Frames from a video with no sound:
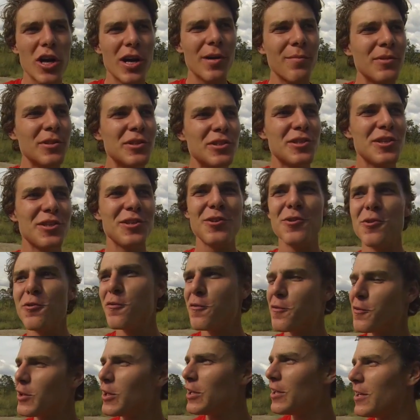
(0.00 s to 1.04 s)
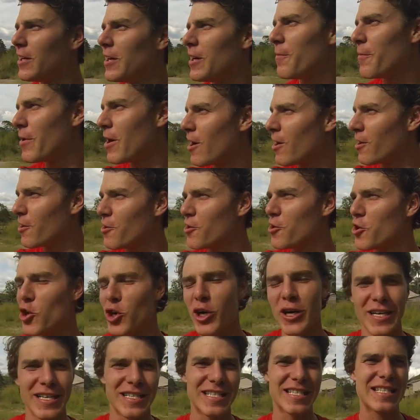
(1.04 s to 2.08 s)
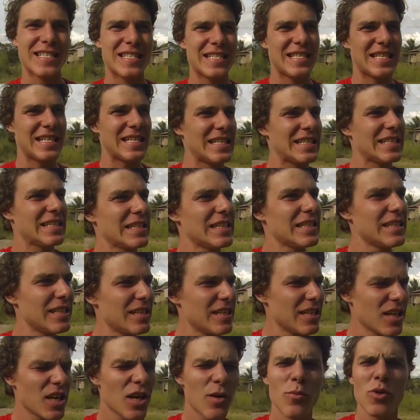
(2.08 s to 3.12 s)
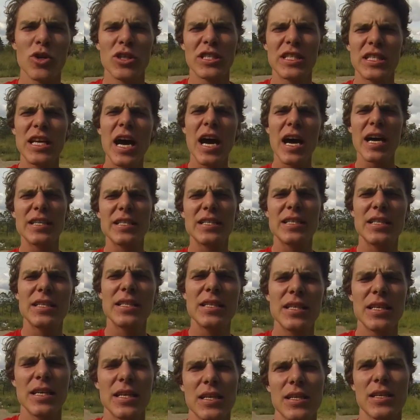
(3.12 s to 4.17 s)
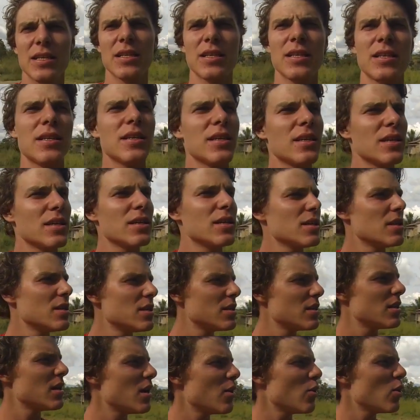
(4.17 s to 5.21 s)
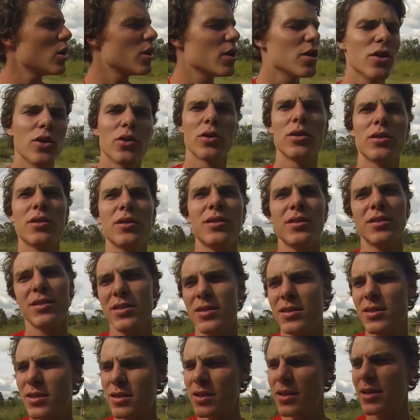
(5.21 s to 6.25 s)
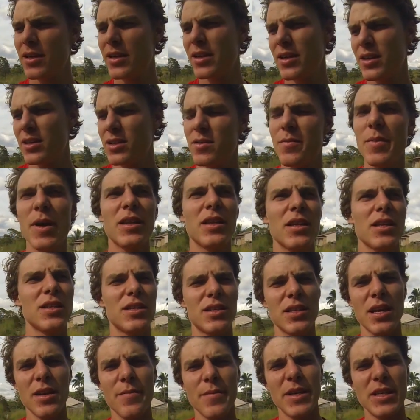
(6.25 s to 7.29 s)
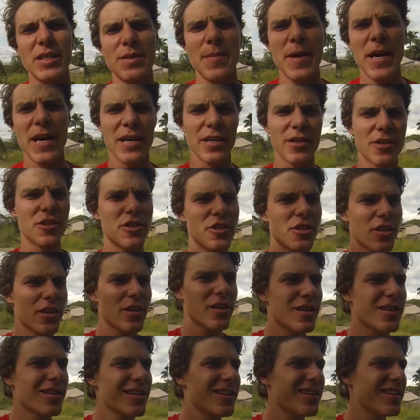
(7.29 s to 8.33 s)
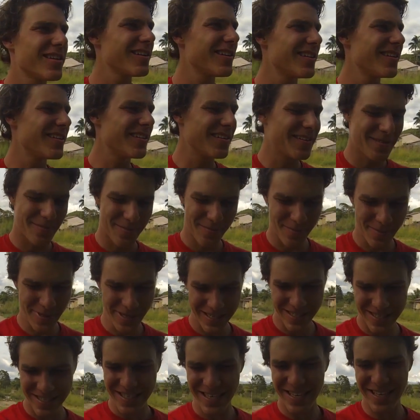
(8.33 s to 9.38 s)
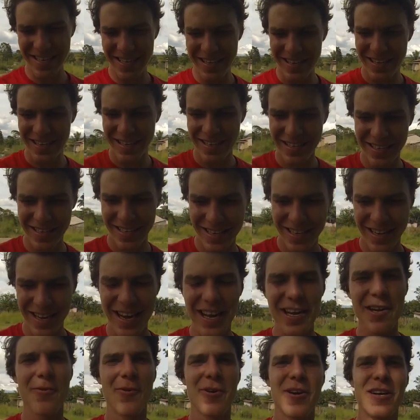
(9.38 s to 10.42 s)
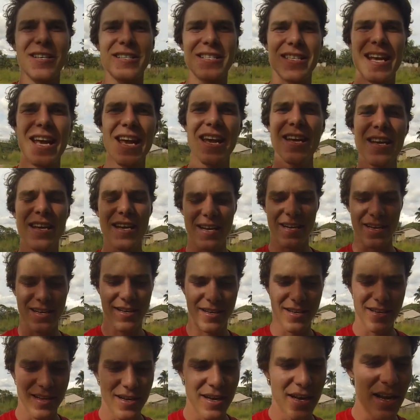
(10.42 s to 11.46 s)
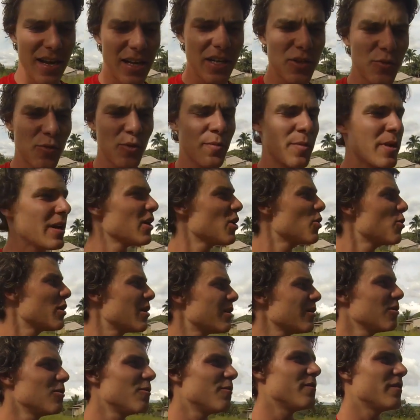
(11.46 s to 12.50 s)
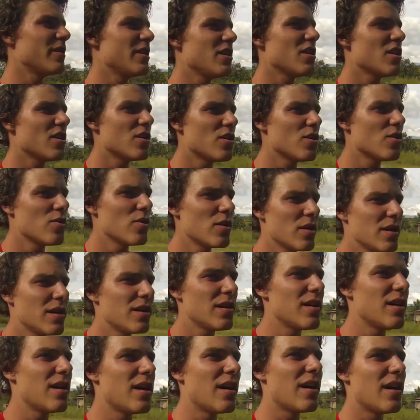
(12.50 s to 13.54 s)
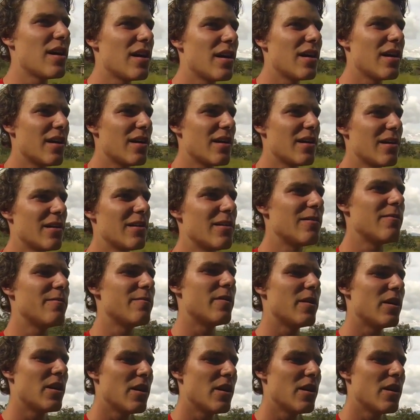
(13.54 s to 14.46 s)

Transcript: coming to you from Honduras. ¿Cómo estás? How are you? It's about the extent of my Spanish. But anyways, hey, just want to make a quick little video of